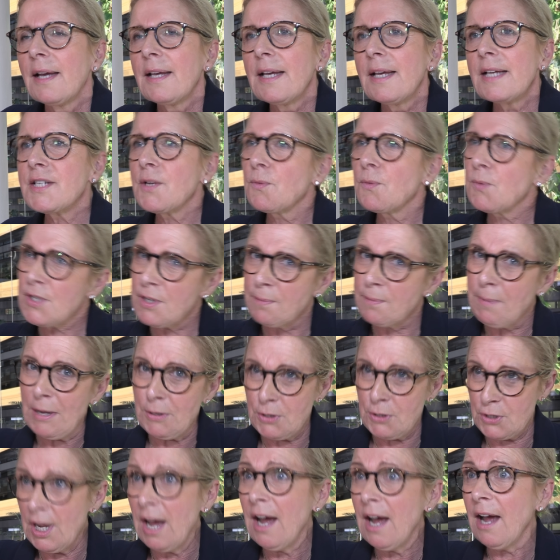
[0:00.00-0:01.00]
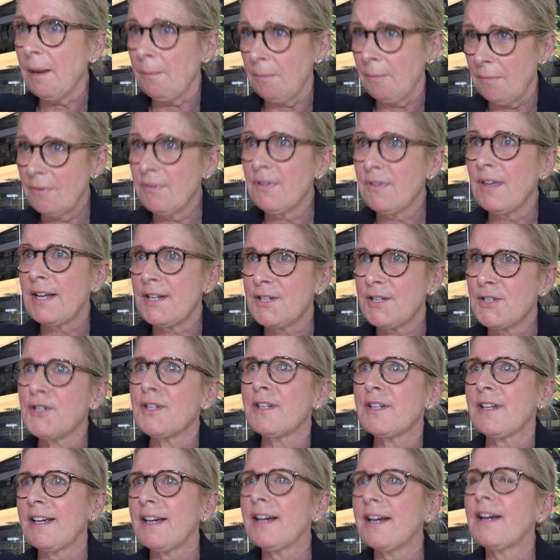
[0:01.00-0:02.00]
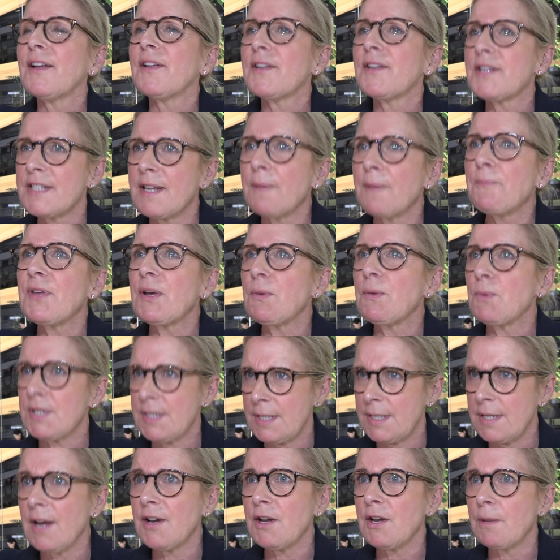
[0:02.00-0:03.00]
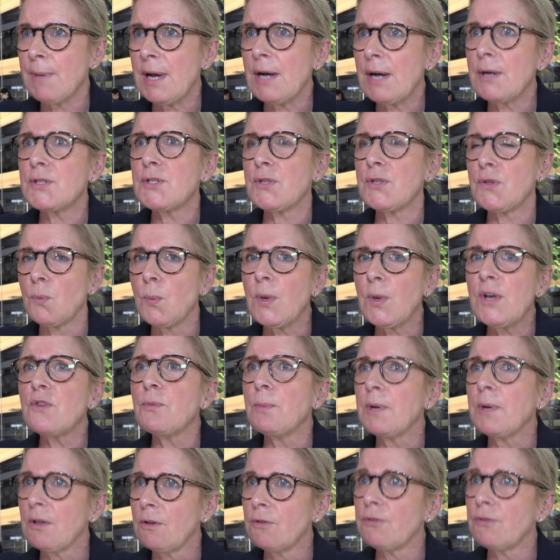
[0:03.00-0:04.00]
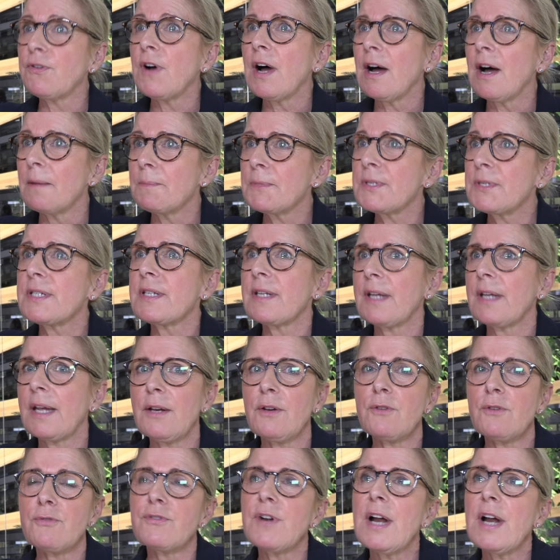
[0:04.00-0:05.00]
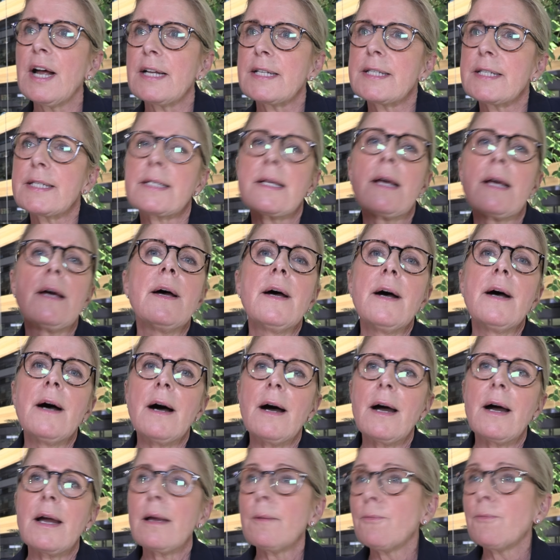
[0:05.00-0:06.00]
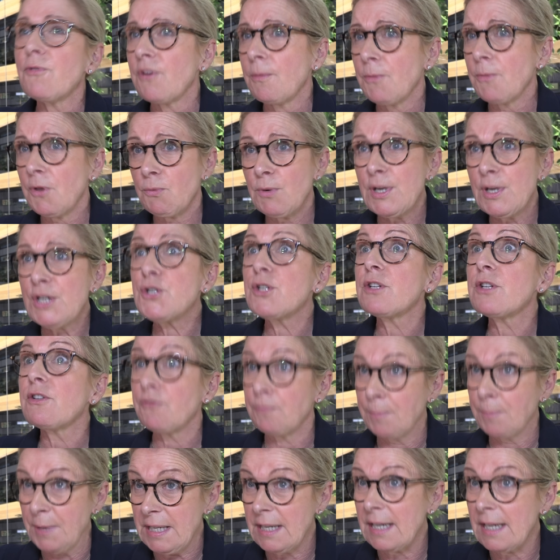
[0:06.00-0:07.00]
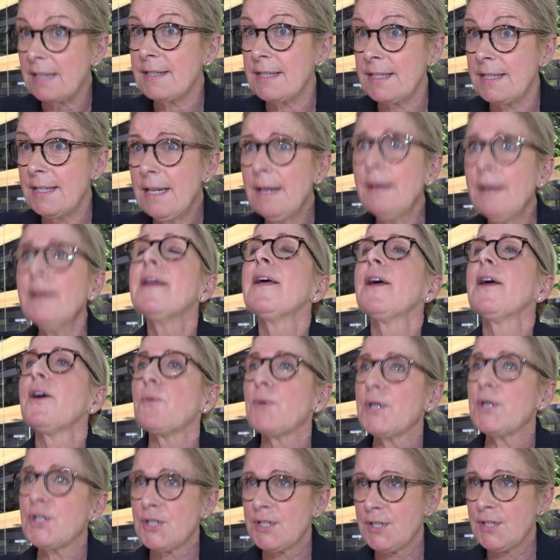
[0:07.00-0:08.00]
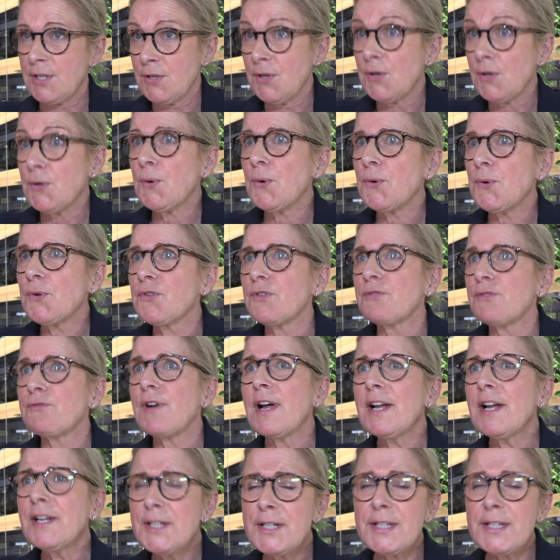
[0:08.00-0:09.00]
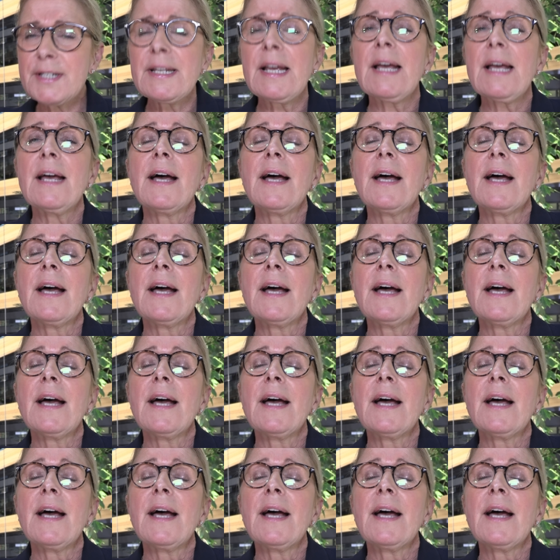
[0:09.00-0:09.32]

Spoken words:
Yes, it was about time that something was done about the windmill farms in France. I am from the region of Picardy, which is in the north of France,